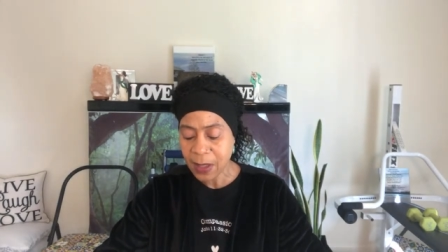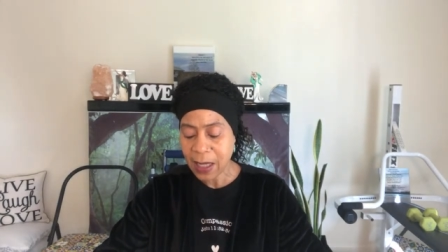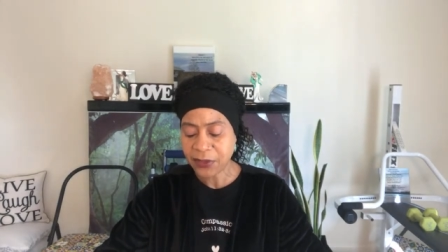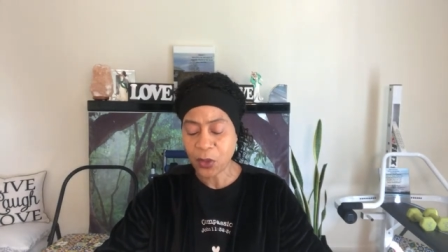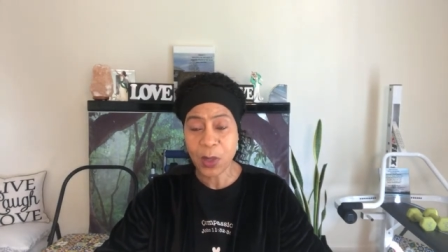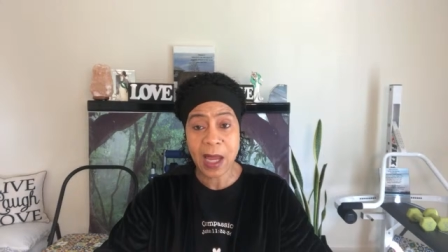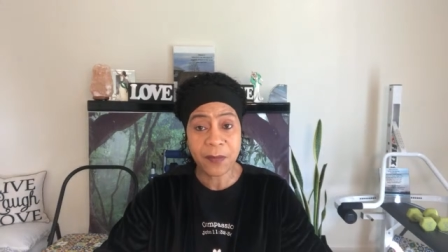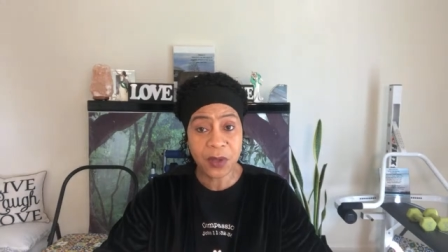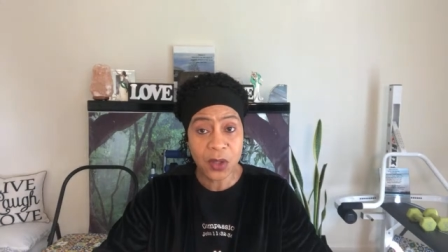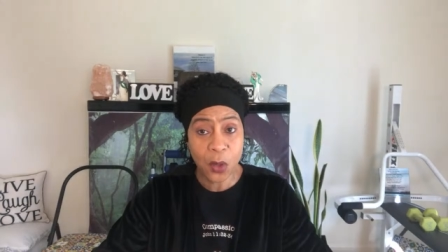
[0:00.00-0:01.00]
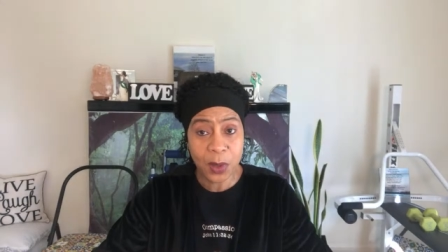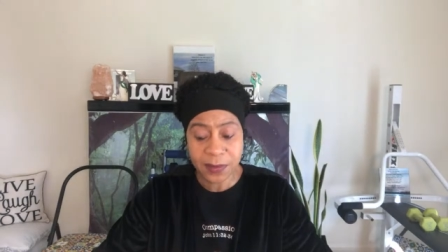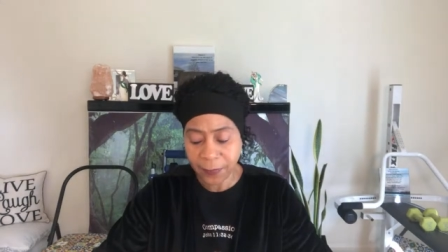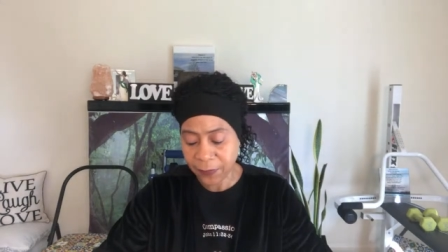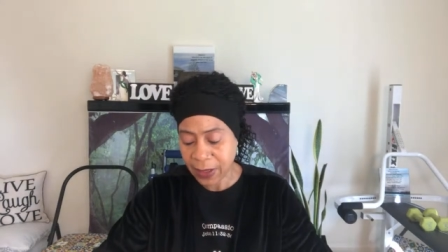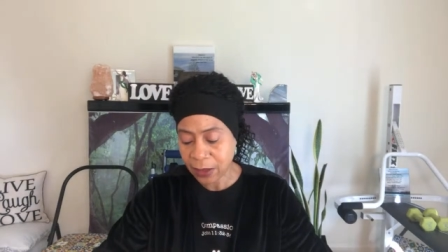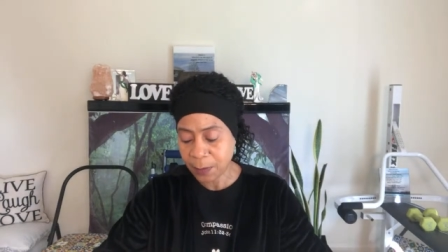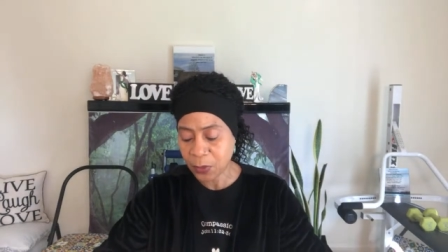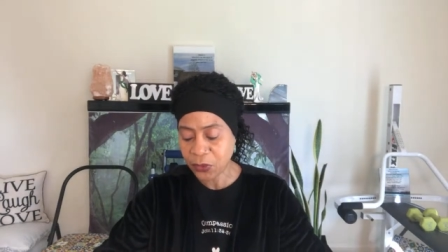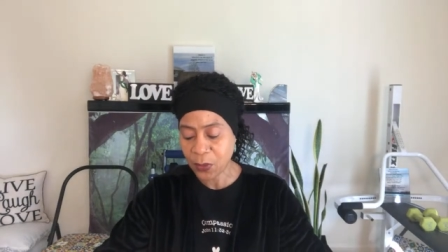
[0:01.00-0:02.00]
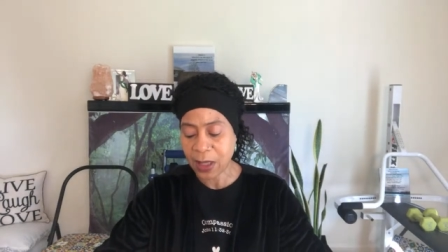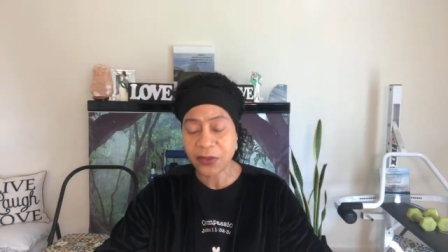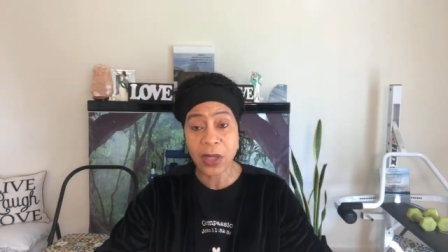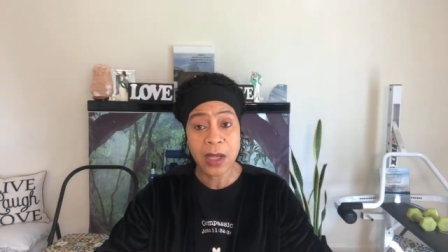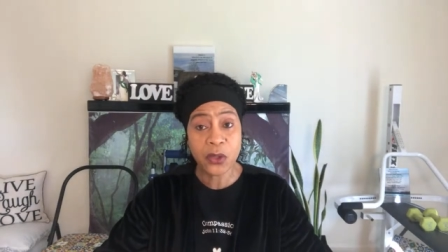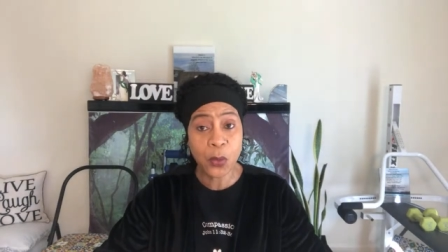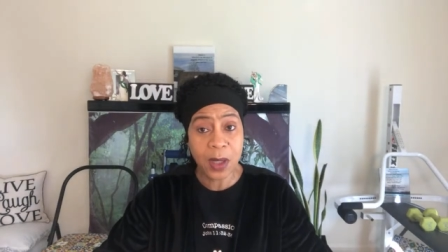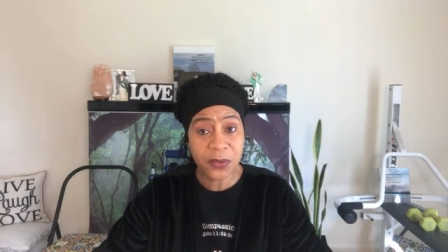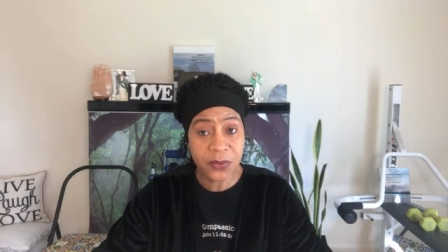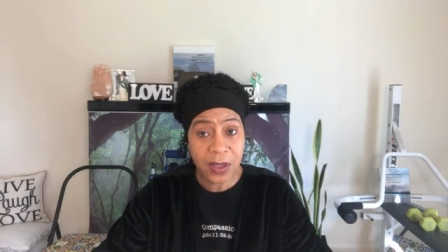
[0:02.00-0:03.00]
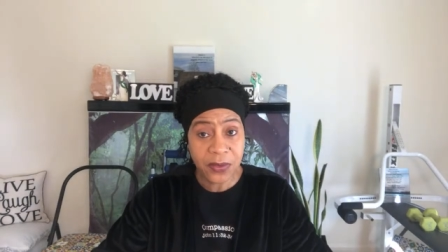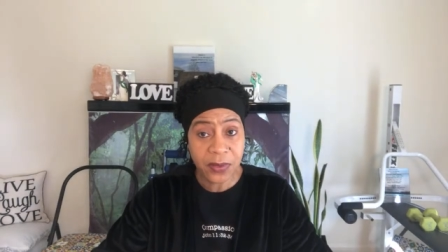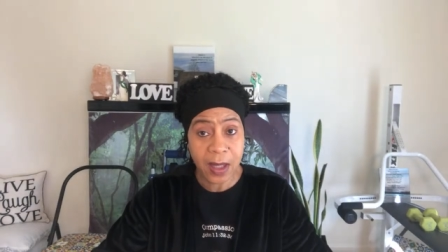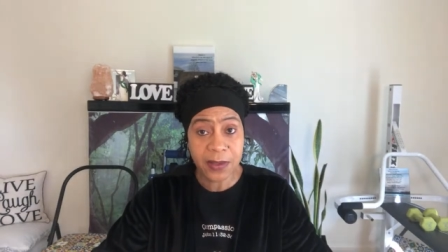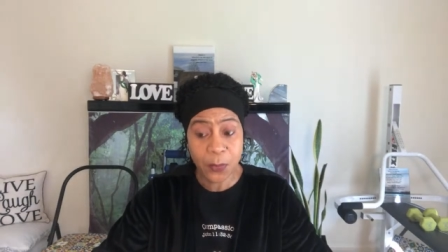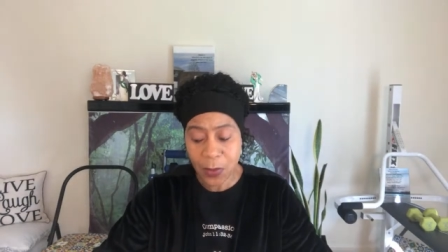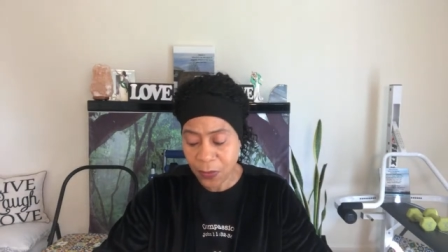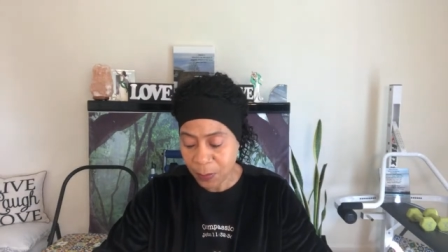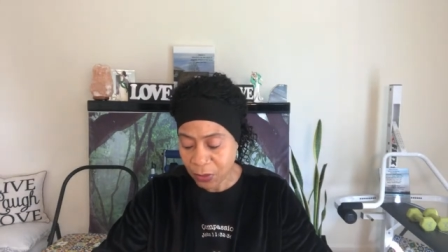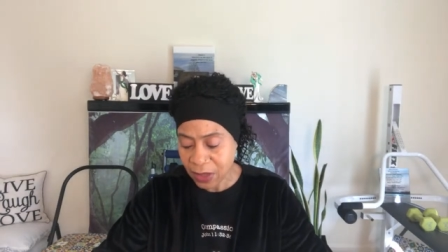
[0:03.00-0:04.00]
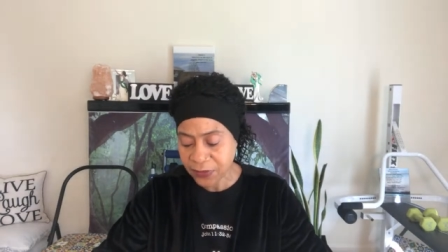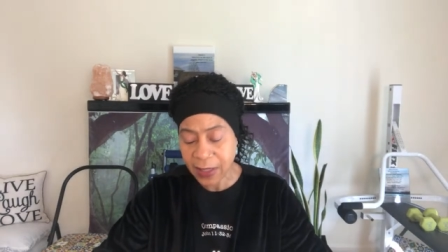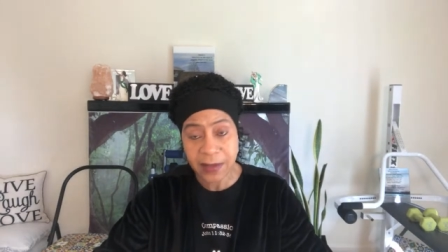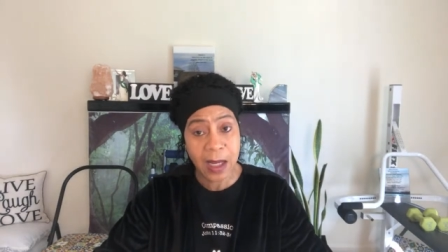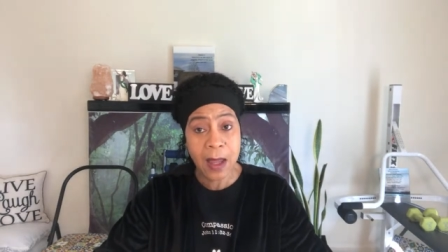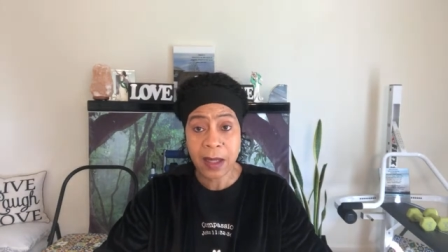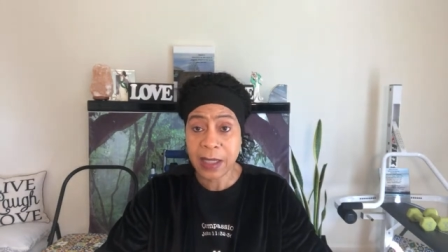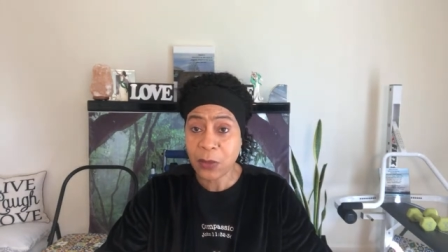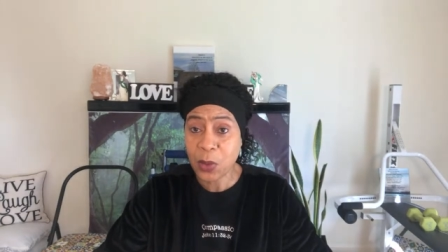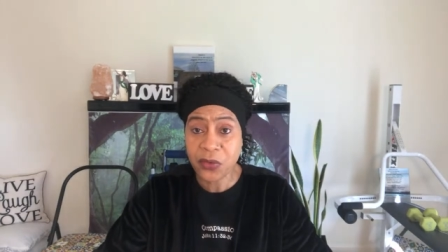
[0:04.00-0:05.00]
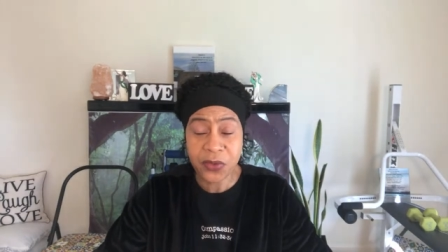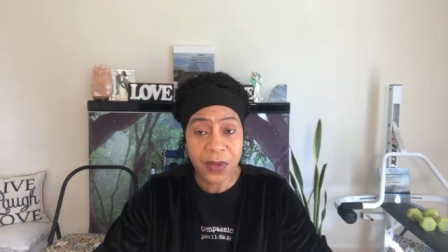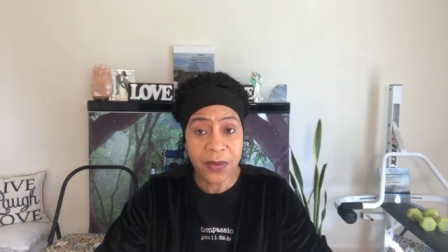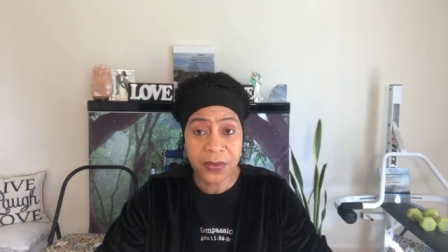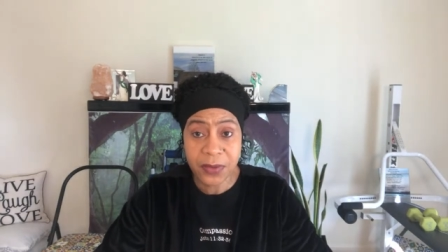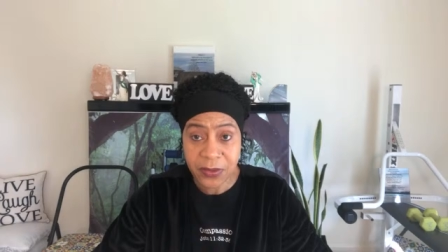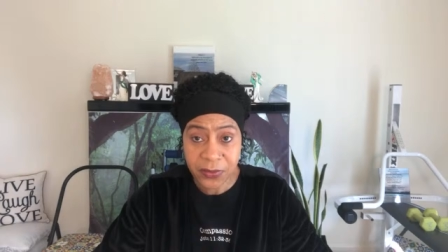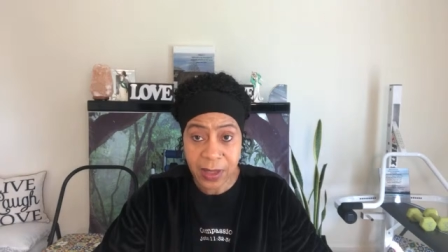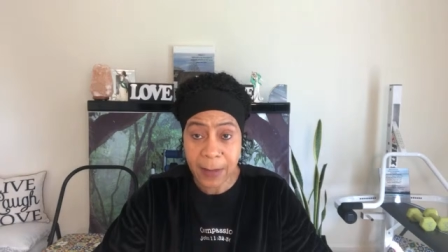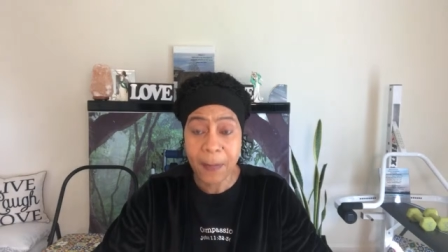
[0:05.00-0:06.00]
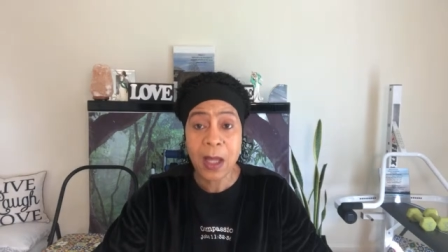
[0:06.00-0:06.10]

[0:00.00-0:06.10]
And so we have to know what is available to us to assist us with the process. Again, we're just assisting.